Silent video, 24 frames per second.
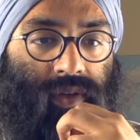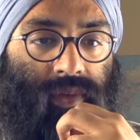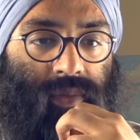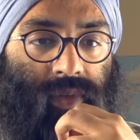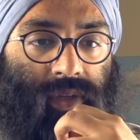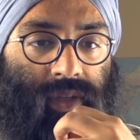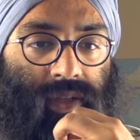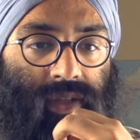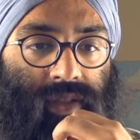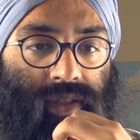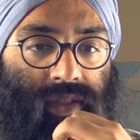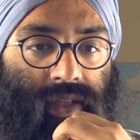but
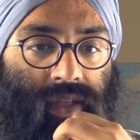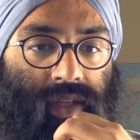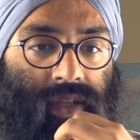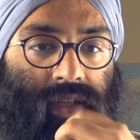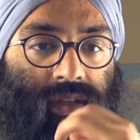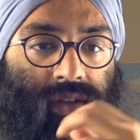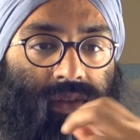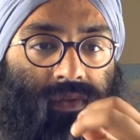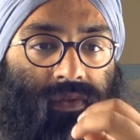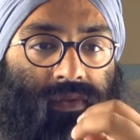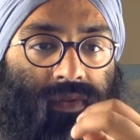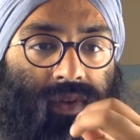instead
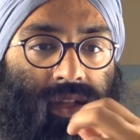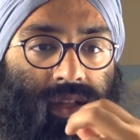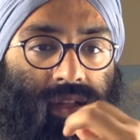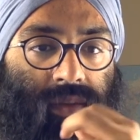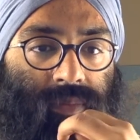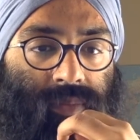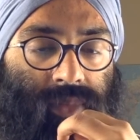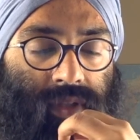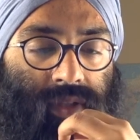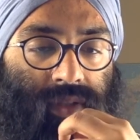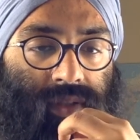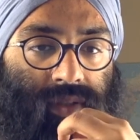
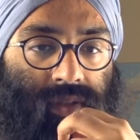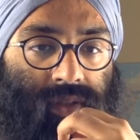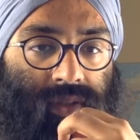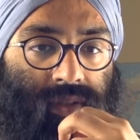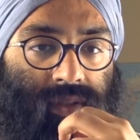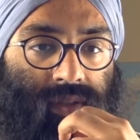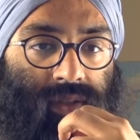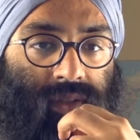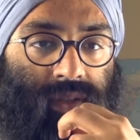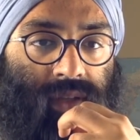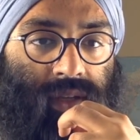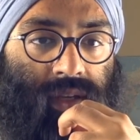develop
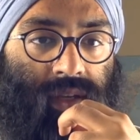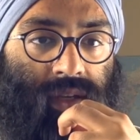pieces.